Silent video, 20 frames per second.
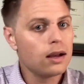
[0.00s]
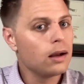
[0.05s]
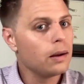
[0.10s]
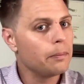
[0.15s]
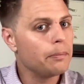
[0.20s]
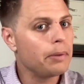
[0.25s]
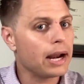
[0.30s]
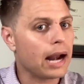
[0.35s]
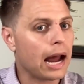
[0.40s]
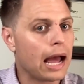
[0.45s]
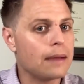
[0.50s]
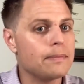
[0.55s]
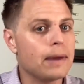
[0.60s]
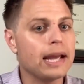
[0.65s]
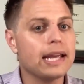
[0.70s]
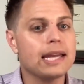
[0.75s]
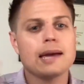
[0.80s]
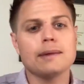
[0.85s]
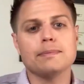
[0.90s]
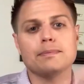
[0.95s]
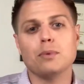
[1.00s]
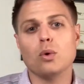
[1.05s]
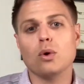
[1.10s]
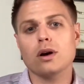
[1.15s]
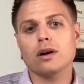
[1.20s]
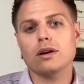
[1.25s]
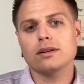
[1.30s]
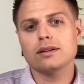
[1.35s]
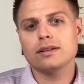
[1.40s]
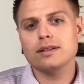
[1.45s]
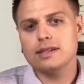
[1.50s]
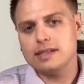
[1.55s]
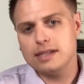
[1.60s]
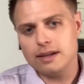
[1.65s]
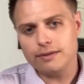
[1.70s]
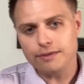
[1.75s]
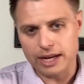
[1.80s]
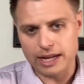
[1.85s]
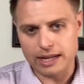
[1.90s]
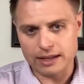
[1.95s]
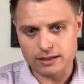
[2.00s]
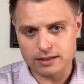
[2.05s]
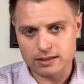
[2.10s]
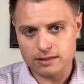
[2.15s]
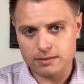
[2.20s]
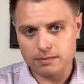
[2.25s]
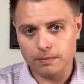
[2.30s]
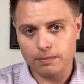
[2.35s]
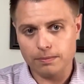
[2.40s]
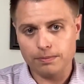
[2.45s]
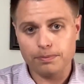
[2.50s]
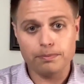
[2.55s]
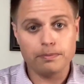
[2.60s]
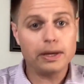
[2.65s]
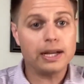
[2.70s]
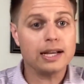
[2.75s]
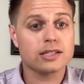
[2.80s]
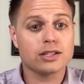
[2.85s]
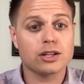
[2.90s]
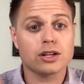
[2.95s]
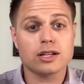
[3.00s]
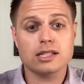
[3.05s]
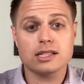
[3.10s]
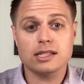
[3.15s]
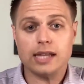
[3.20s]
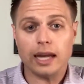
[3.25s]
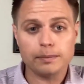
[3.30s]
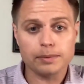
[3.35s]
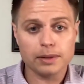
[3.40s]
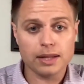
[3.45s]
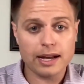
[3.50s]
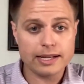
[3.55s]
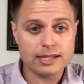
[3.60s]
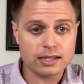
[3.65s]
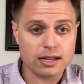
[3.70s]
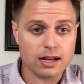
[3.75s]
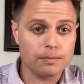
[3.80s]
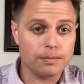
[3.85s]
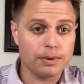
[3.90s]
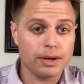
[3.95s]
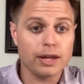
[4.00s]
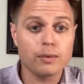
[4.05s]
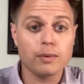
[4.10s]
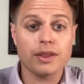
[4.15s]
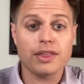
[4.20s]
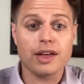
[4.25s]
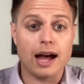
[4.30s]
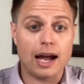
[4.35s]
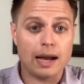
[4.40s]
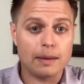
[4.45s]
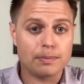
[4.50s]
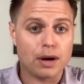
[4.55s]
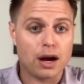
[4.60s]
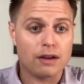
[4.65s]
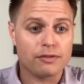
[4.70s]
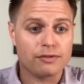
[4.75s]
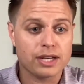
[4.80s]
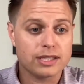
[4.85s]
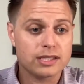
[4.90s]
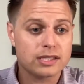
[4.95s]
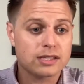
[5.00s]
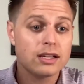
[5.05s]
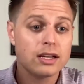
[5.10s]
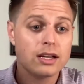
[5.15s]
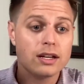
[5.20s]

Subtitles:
but I might get more dividends because they're a stabilized company with high profits.